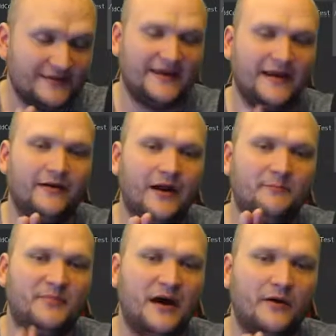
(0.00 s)
care
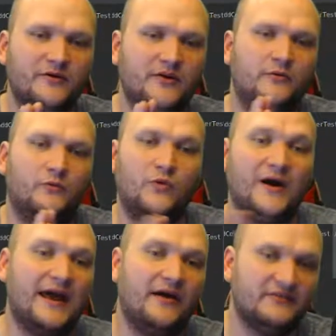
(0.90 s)
about what
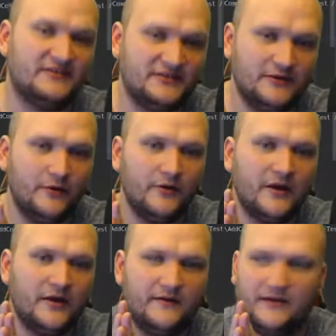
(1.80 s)
else, you know.
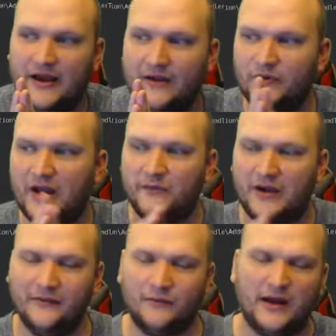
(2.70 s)
I
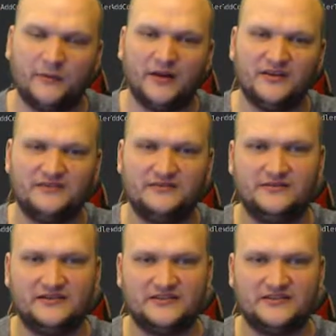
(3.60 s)
want this